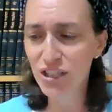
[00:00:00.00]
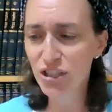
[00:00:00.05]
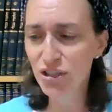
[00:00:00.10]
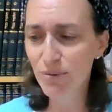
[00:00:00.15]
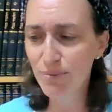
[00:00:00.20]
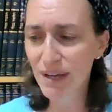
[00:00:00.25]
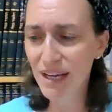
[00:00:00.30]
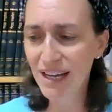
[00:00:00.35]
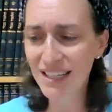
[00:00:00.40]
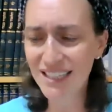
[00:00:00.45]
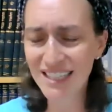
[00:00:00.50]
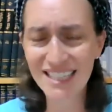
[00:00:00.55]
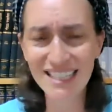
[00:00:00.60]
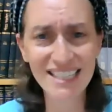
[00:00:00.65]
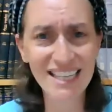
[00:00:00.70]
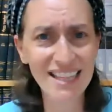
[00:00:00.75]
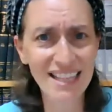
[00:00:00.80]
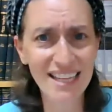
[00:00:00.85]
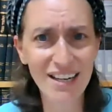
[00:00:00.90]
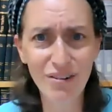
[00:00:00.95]
So because he
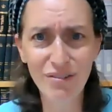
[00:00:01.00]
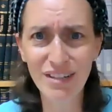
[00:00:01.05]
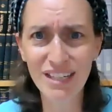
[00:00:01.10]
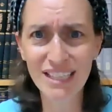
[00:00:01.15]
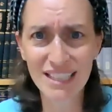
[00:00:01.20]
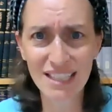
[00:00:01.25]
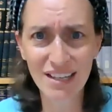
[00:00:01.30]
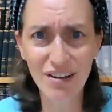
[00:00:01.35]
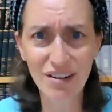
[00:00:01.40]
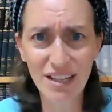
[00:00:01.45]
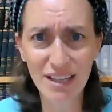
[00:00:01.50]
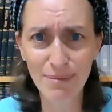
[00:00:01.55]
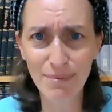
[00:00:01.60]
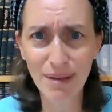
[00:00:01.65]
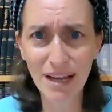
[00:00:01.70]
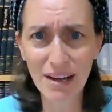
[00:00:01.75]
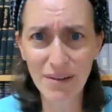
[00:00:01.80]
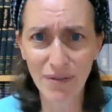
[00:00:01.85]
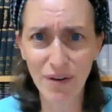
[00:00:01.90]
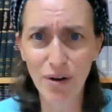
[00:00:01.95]
said they don't need to go to the
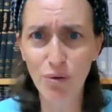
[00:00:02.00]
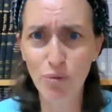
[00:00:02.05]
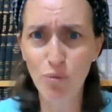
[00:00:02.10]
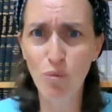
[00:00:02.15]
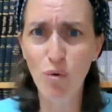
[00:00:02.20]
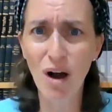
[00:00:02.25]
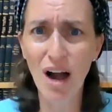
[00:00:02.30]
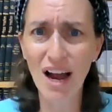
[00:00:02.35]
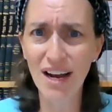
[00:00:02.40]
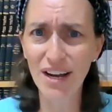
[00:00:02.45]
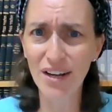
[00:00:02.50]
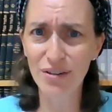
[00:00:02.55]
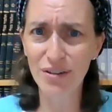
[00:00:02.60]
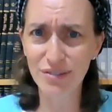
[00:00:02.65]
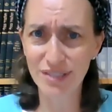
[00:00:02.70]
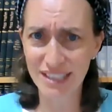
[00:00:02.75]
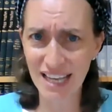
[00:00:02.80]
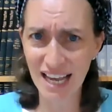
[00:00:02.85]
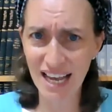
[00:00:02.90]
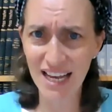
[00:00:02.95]
mikvah, why are
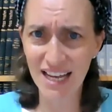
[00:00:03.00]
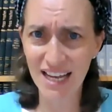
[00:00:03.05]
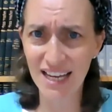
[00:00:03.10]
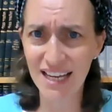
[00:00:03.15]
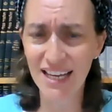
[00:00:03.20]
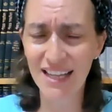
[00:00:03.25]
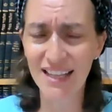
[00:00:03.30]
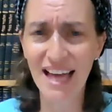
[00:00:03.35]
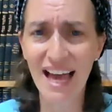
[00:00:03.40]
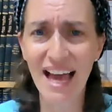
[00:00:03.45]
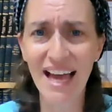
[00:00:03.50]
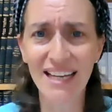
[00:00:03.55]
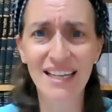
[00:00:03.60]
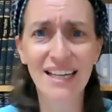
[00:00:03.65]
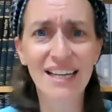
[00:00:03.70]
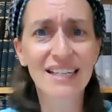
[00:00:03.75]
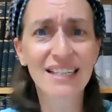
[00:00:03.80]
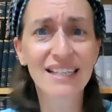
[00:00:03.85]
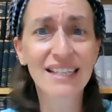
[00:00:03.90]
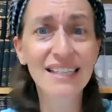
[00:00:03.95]
you saying that
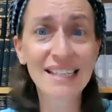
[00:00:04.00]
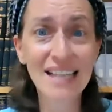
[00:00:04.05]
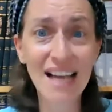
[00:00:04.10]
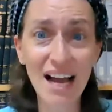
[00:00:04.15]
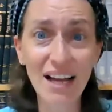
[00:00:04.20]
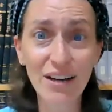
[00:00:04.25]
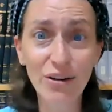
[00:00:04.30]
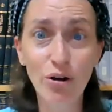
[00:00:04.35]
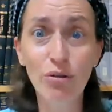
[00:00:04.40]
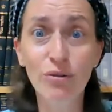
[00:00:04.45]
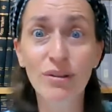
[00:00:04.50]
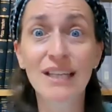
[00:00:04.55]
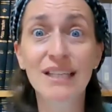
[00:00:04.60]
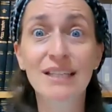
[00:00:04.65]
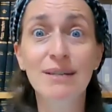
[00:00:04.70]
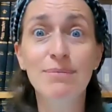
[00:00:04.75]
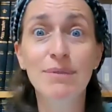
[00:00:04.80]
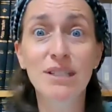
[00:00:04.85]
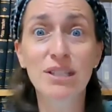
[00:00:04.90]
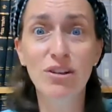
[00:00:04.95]
not only
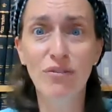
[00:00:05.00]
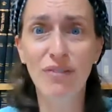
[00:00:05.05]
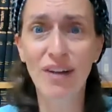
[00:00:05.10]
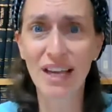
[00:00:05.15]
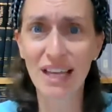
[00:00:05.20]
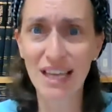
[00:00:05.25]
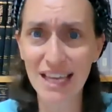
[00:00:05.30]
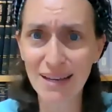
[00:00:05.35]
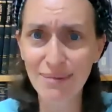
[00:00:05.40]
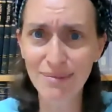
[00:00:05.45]
the Mitzoraim